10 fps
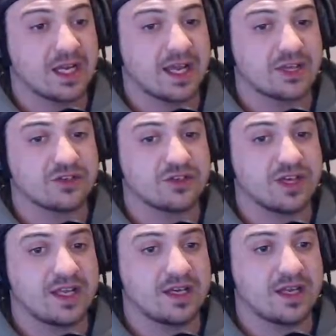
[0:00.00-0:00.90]

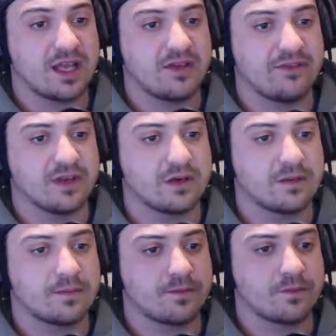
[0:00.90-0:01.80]
Hydrogen air vent.
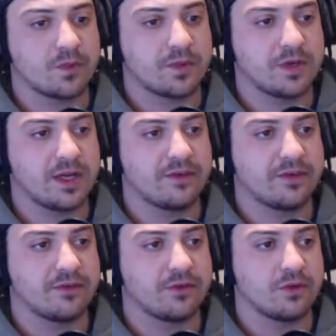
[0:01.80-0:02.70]
What good air
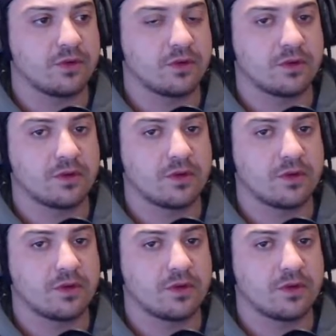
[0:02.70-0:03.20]
vent for?